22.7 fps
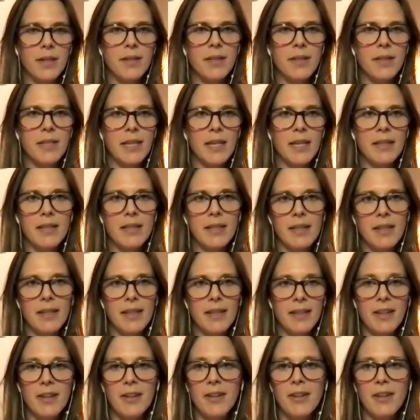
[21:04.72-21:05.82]
their
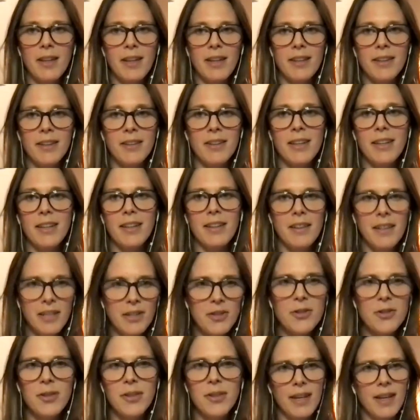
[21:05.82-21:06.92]
dieta and they're like
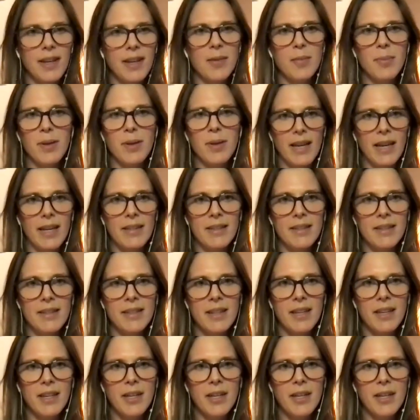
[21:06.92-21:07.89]
literally the plant,